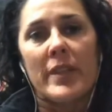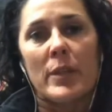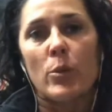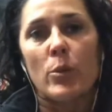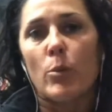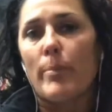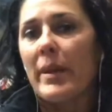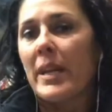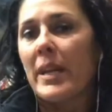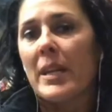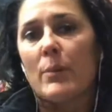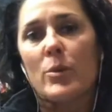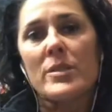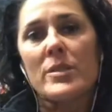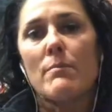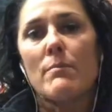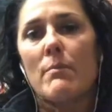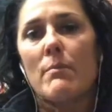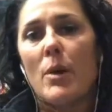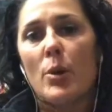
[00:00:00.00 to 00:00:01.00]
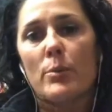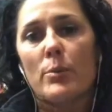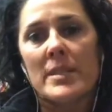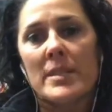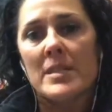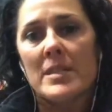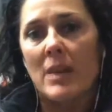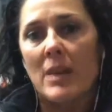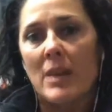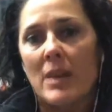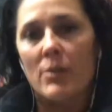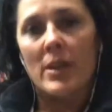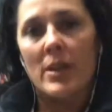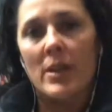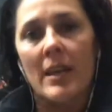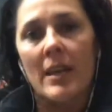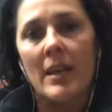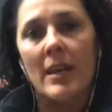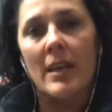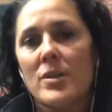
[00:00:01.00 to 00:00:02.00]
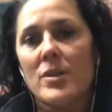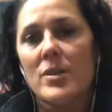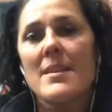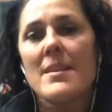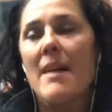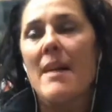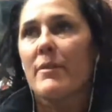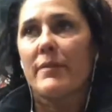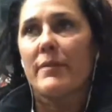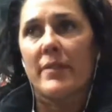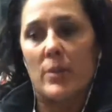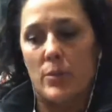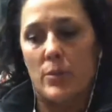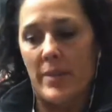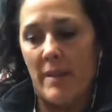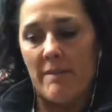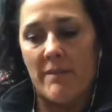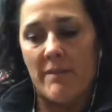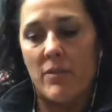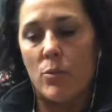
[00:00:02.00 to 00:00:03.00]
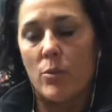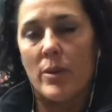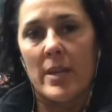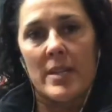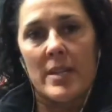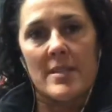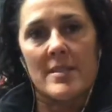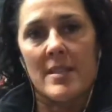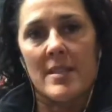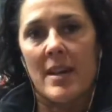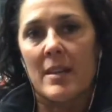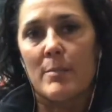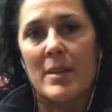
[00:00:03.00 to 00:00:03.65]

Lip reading: but it was momentary, and I could never feel that void inside of me.